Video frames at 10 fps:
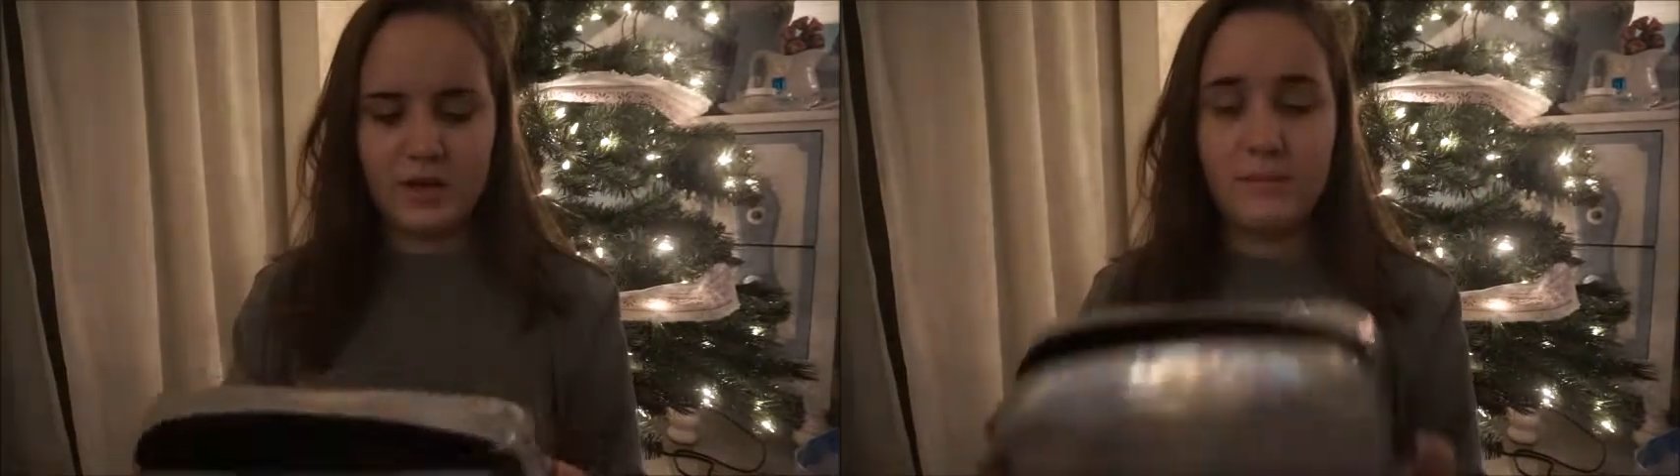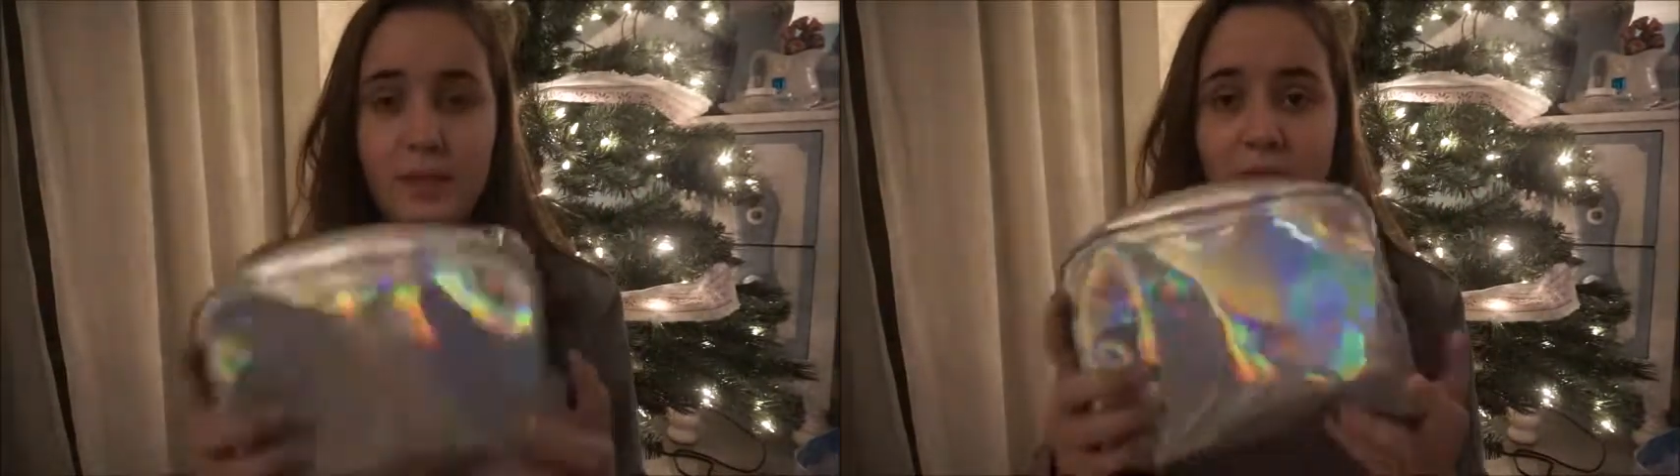
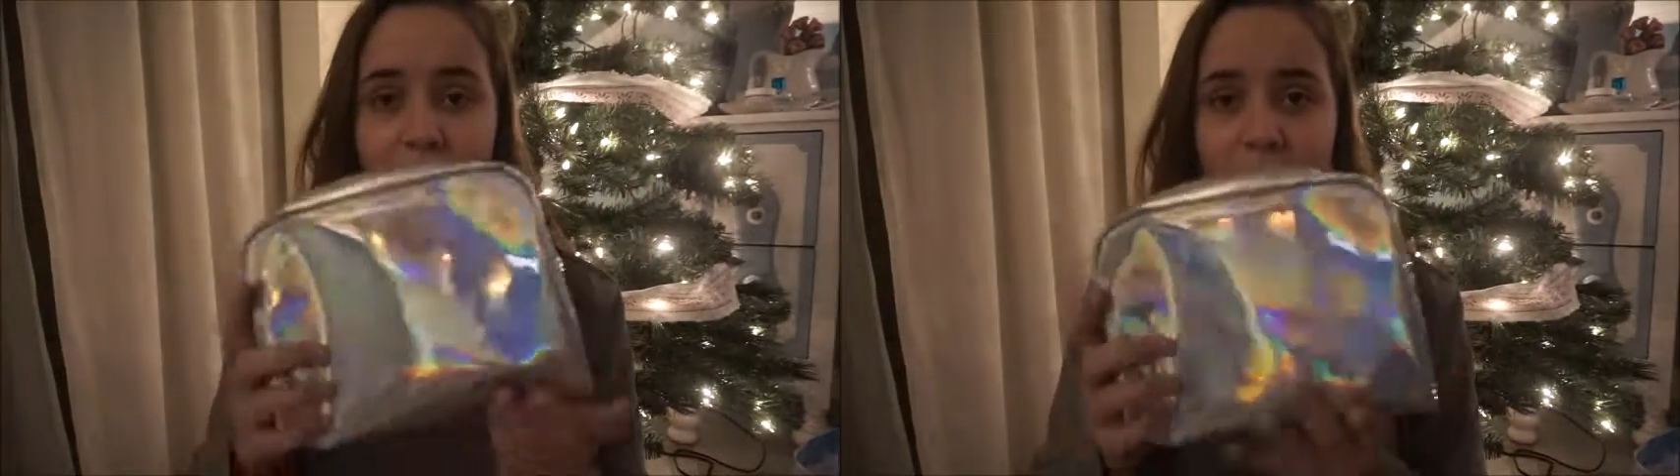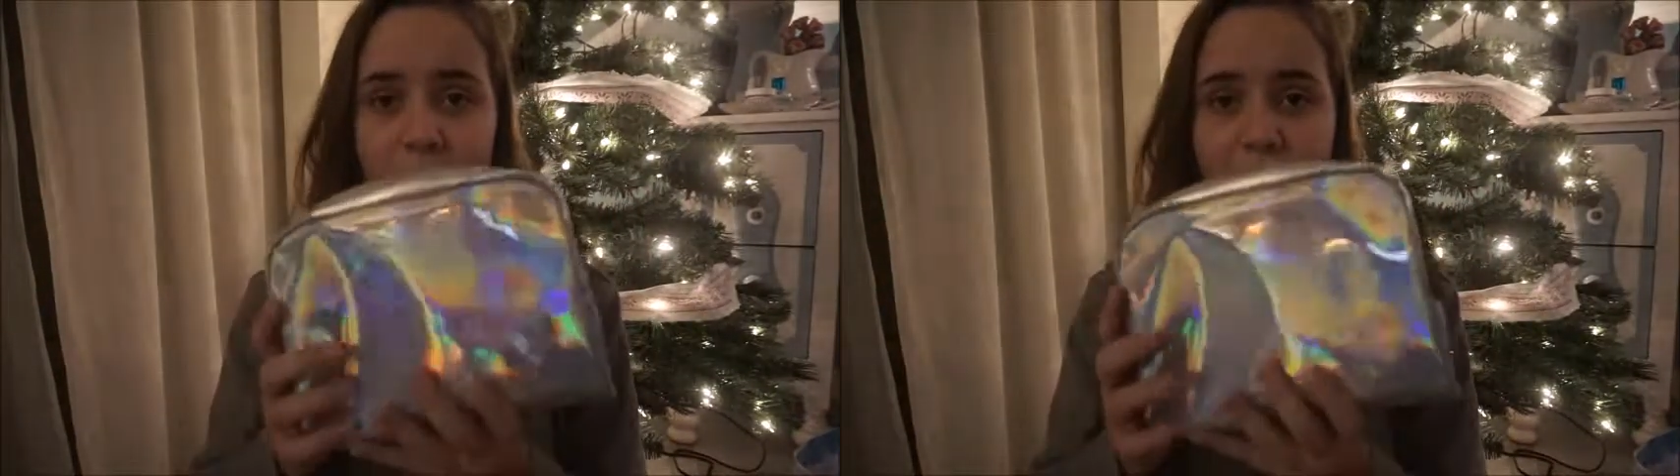
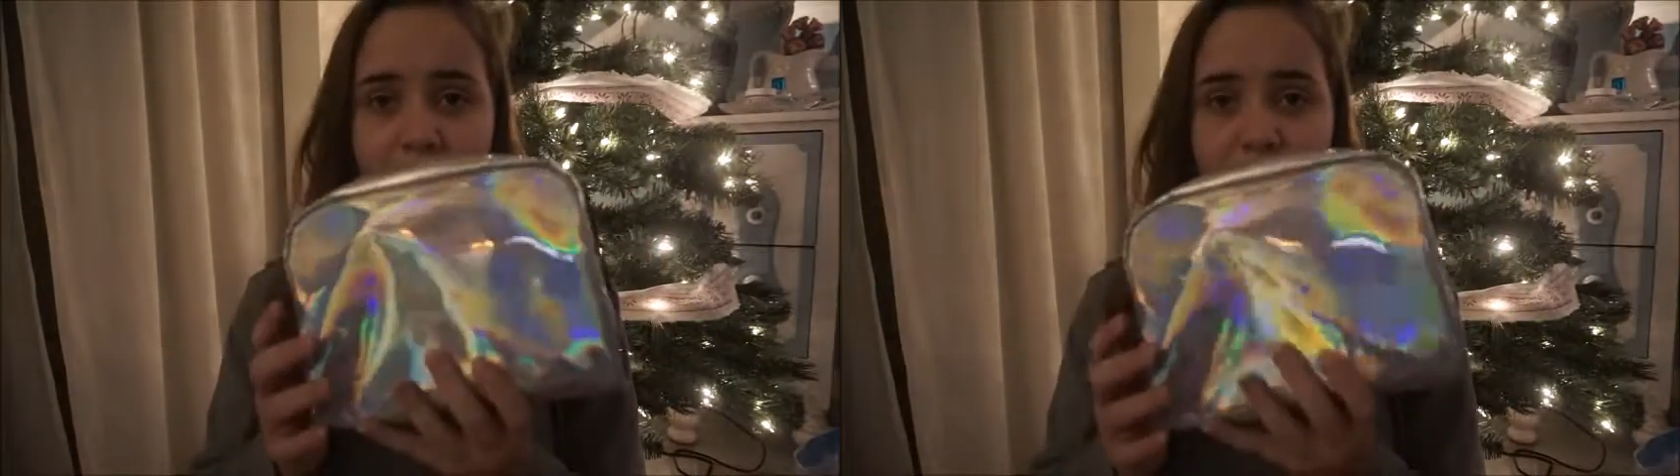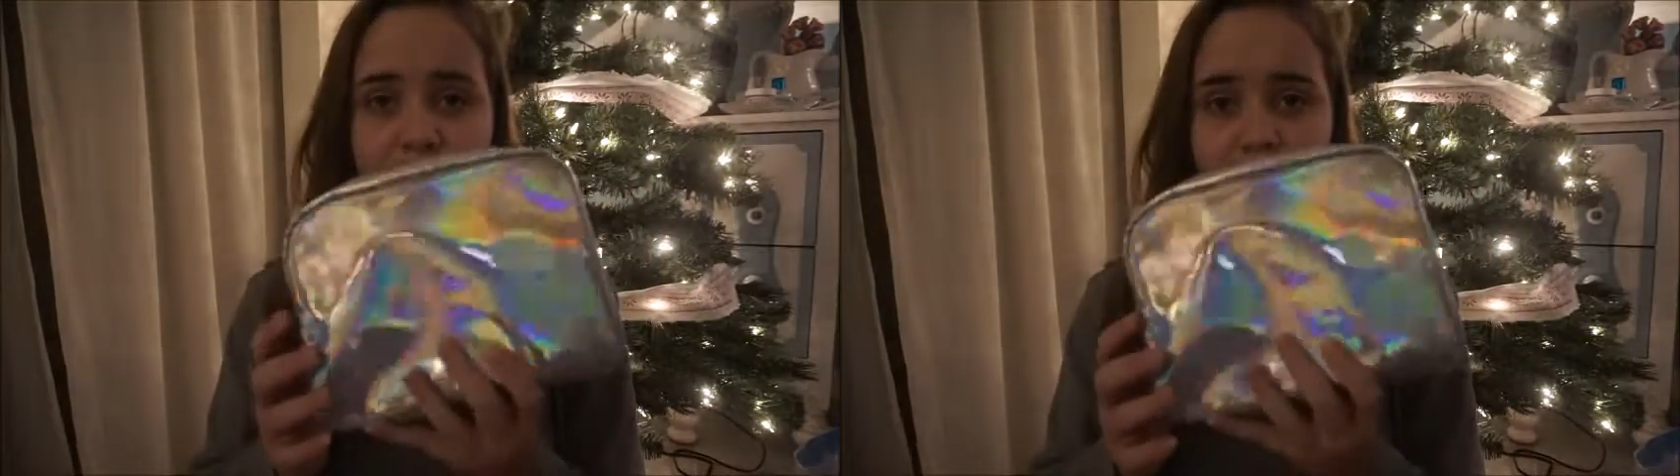makeup
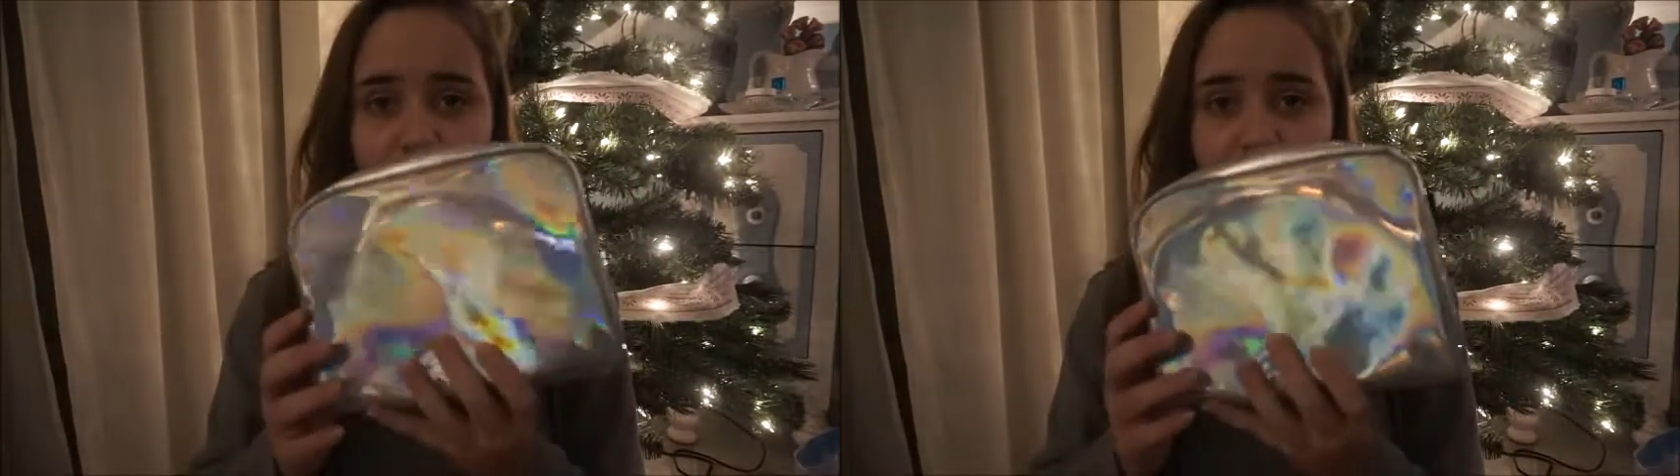bag,